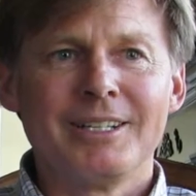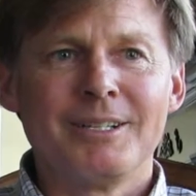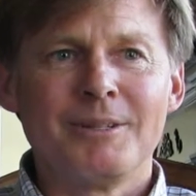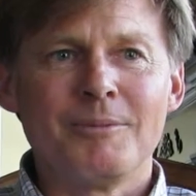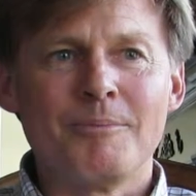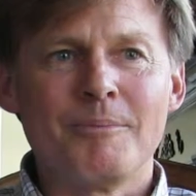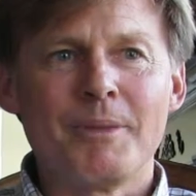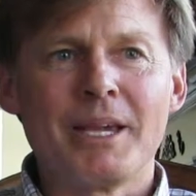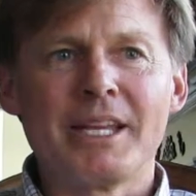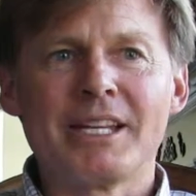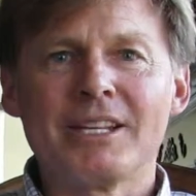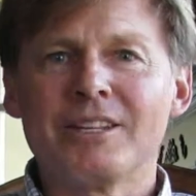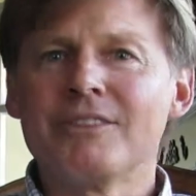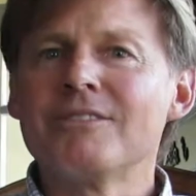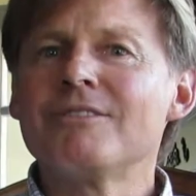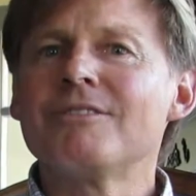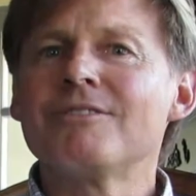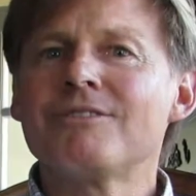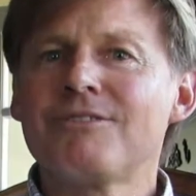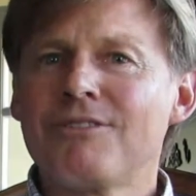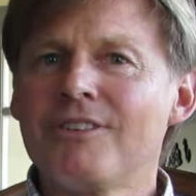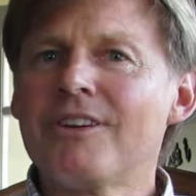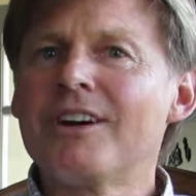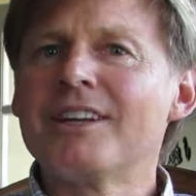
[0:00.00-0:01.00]
made it
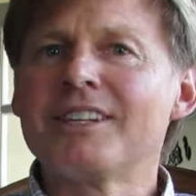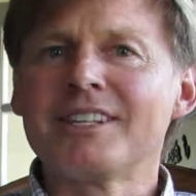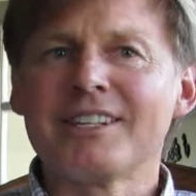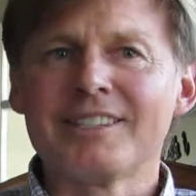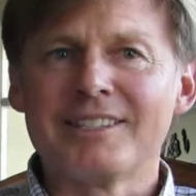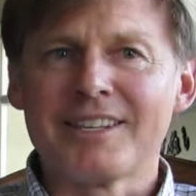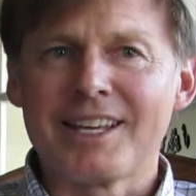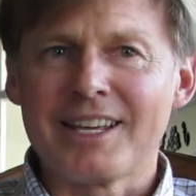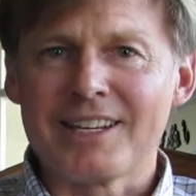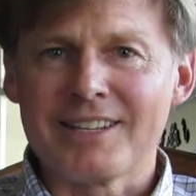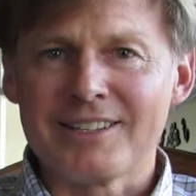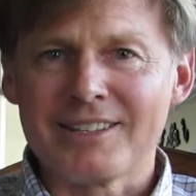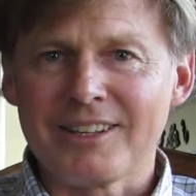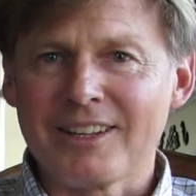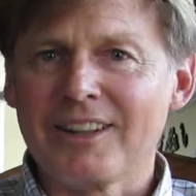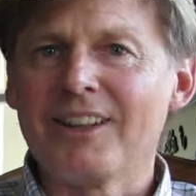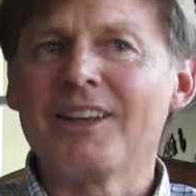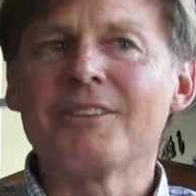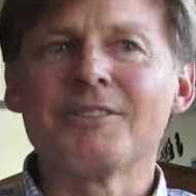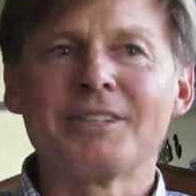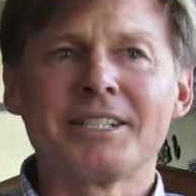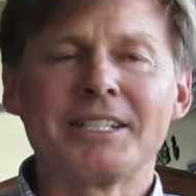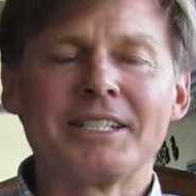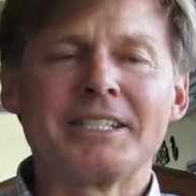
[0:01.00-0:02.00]
fun and
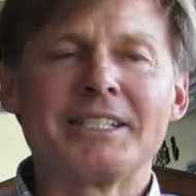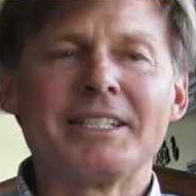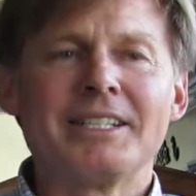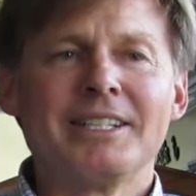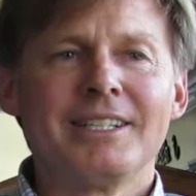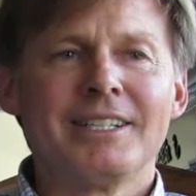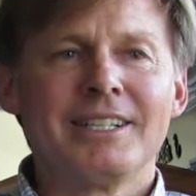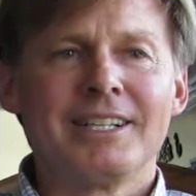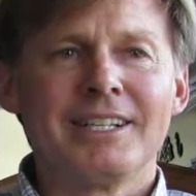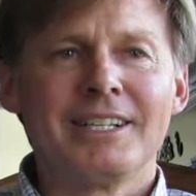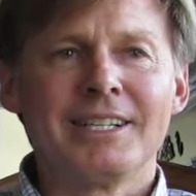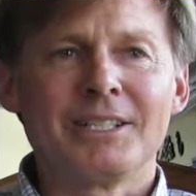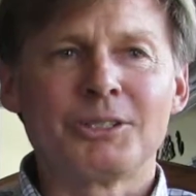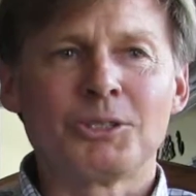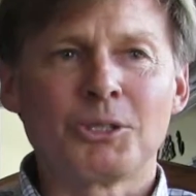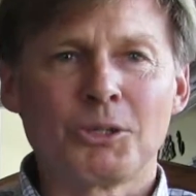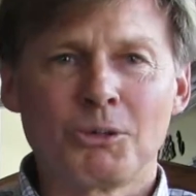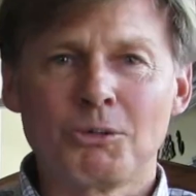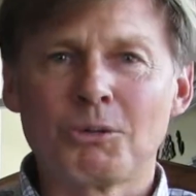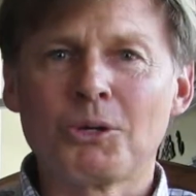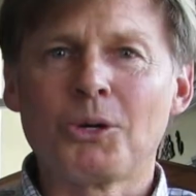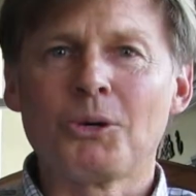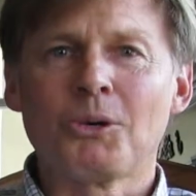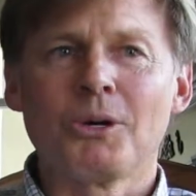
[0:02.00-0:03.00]
loving to
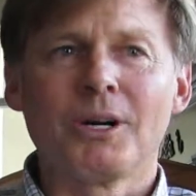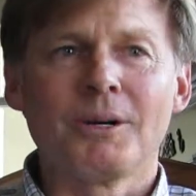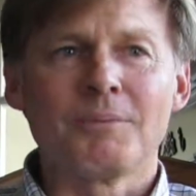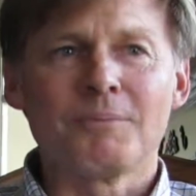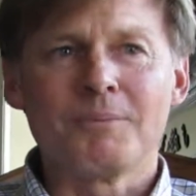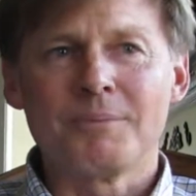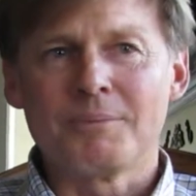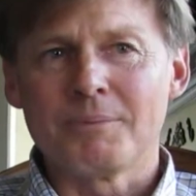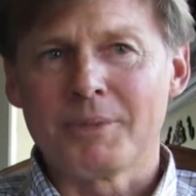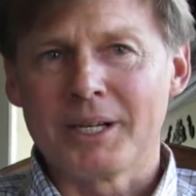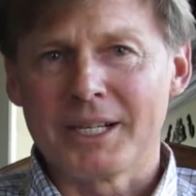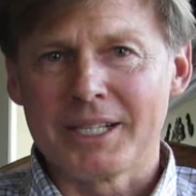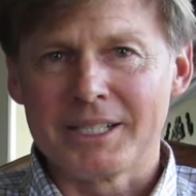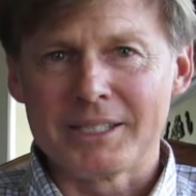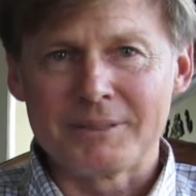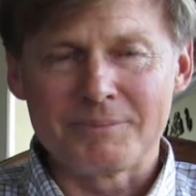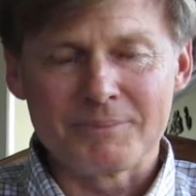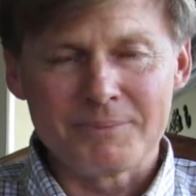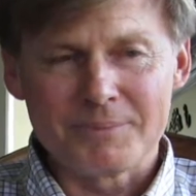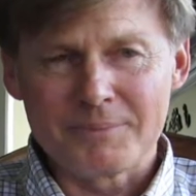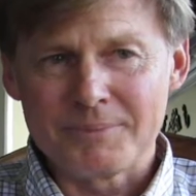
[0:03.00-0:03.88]
grow up by